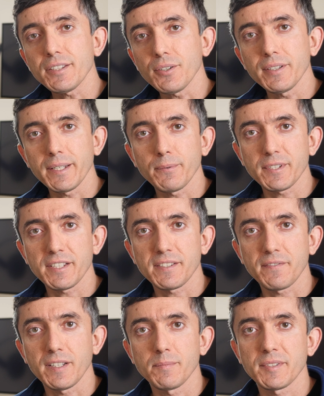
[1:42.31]
only were these
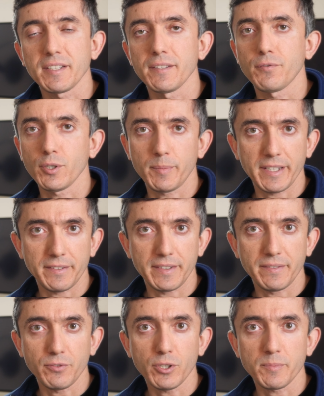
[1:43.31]
films in the 4:3
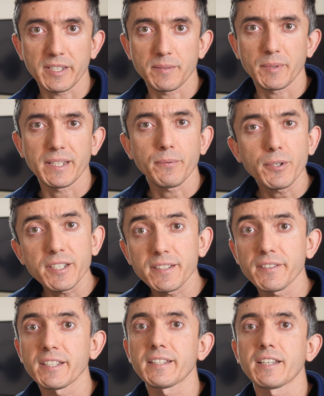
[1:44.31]
format, but they weren't
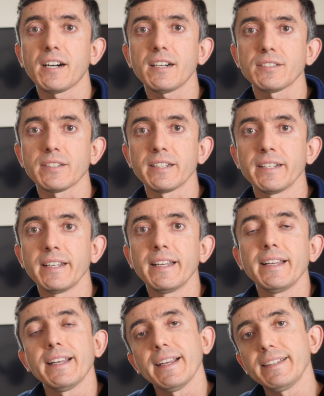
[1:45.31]
even in color,
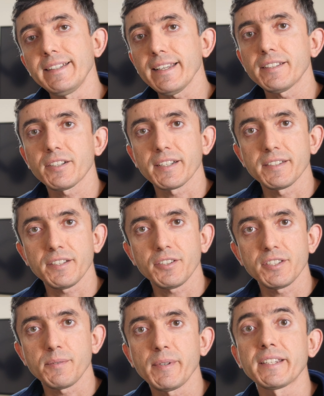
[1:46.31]
and yet they're
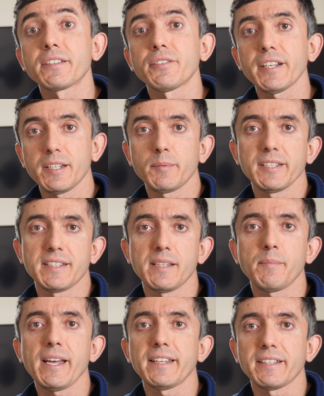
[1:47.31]
considered to be incredibly
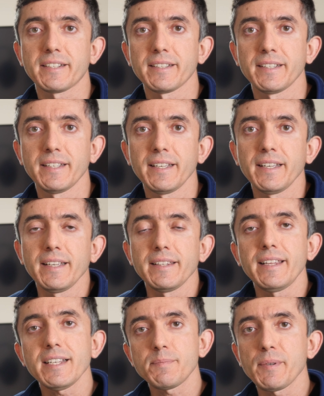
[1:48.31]
cinematic.
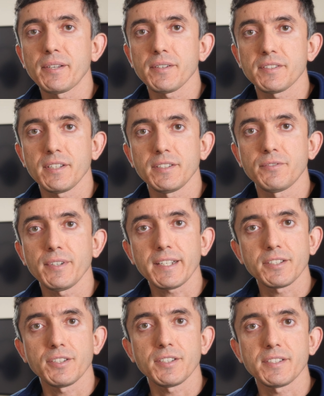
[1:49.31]
That's because the
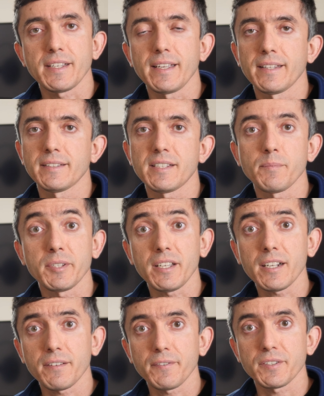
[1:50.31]
directors and
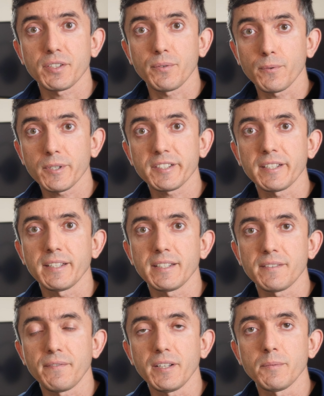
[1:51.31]
cinematographers who worked on
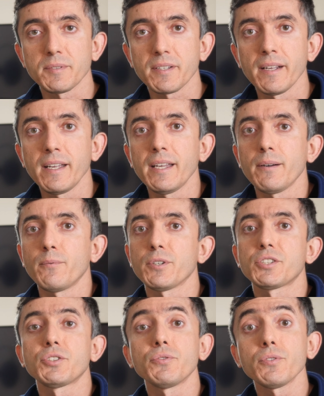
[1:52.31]
these films were
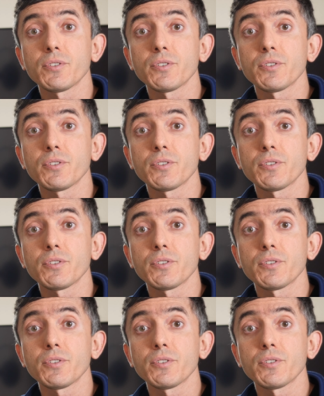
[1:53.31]
true